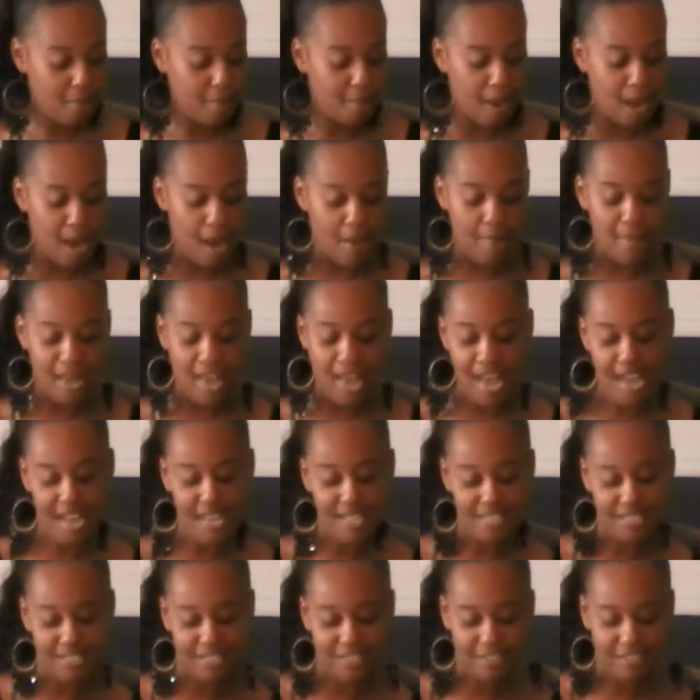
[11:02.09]
Mom
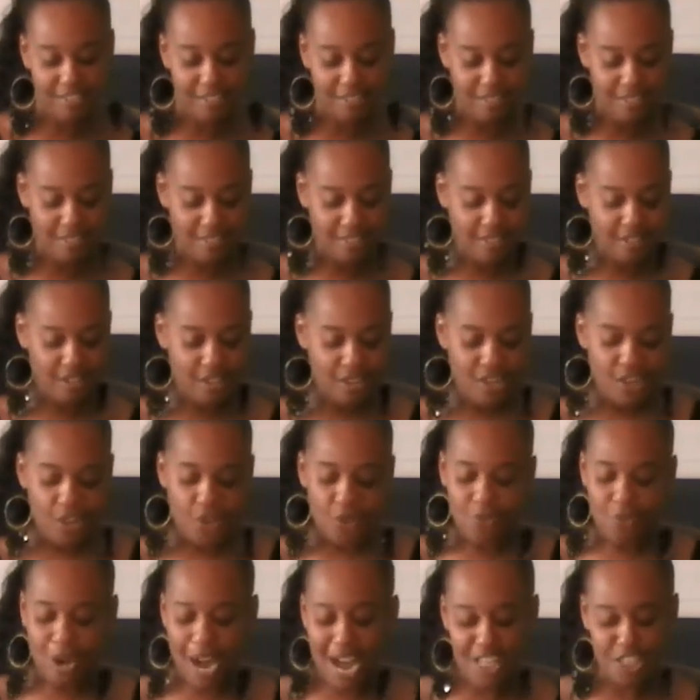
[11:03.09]
asked.
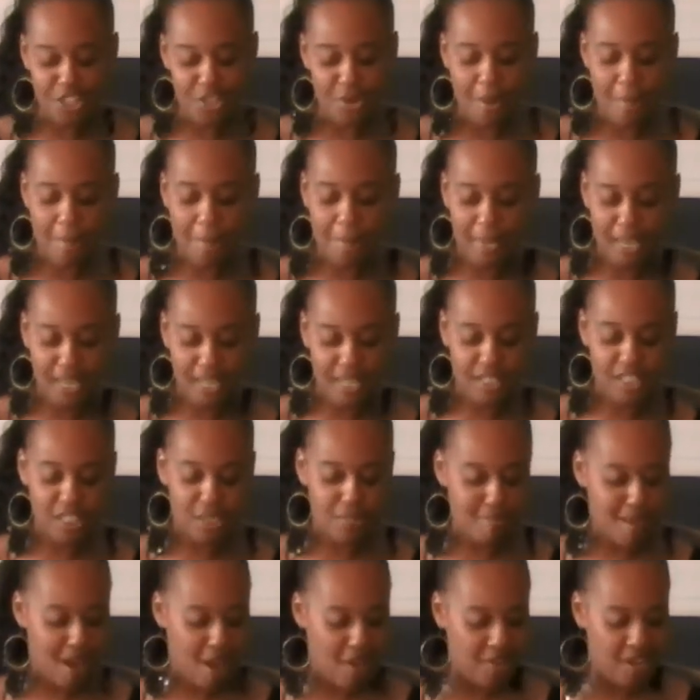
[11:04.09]
Roger and Ben
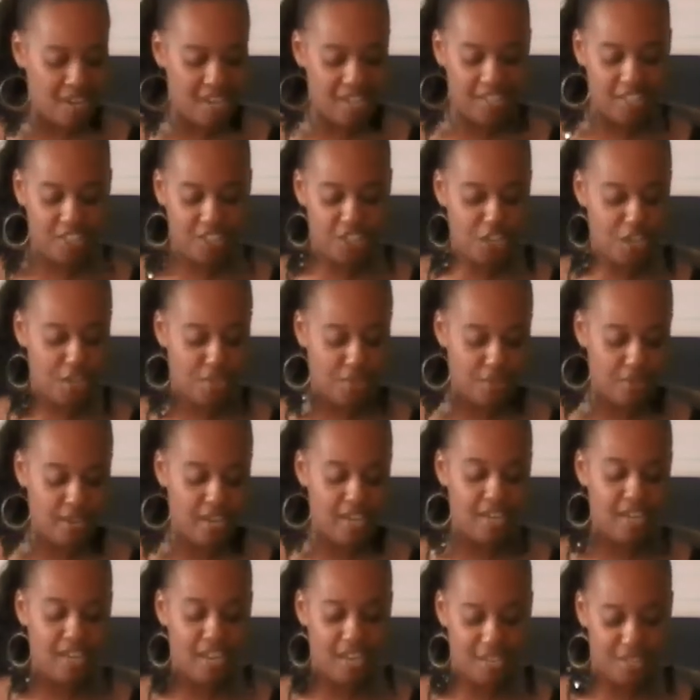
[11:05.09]
smiled at each other
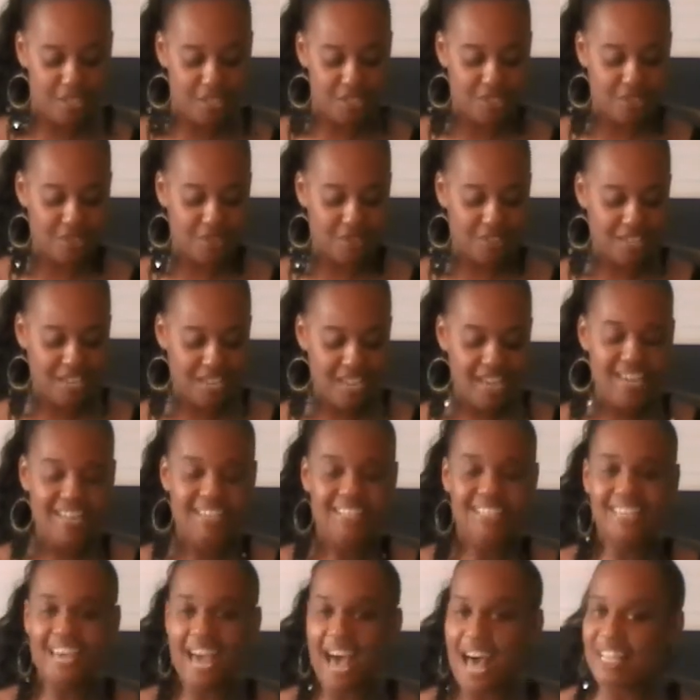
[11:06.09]
and answered,
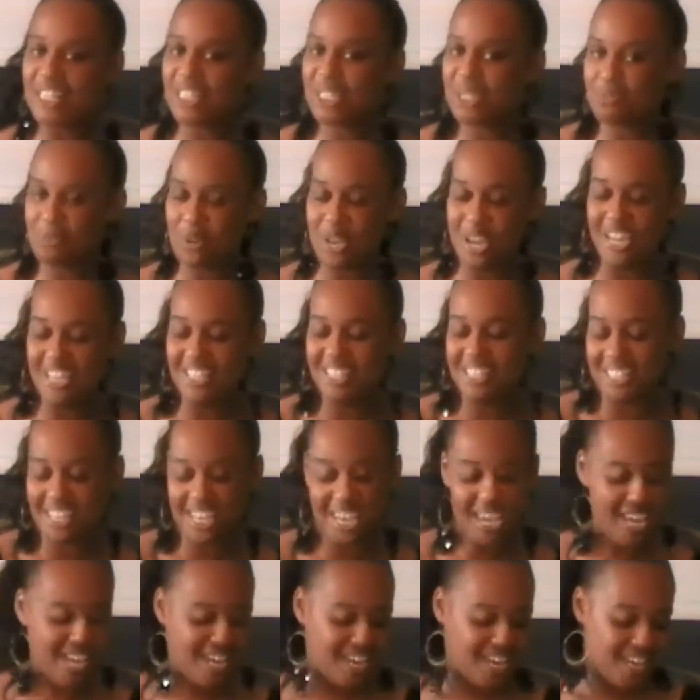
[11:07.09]
yes, we
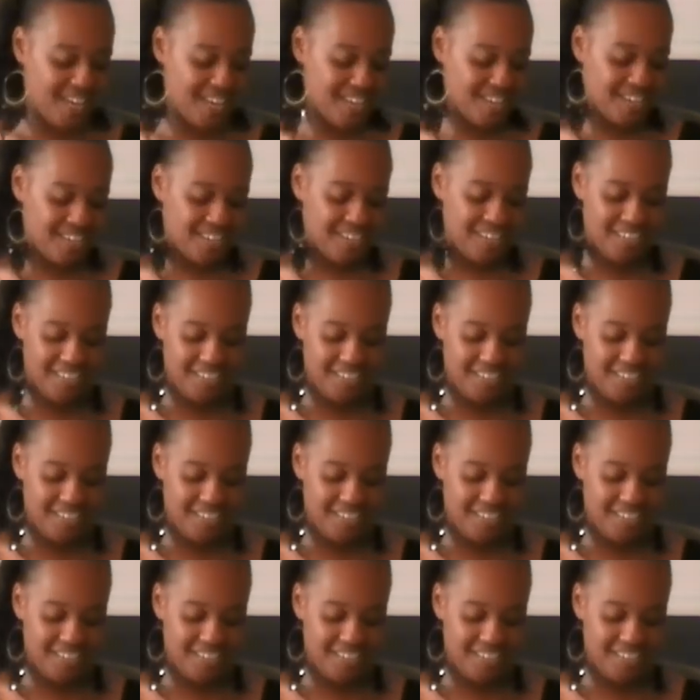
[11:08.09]
did.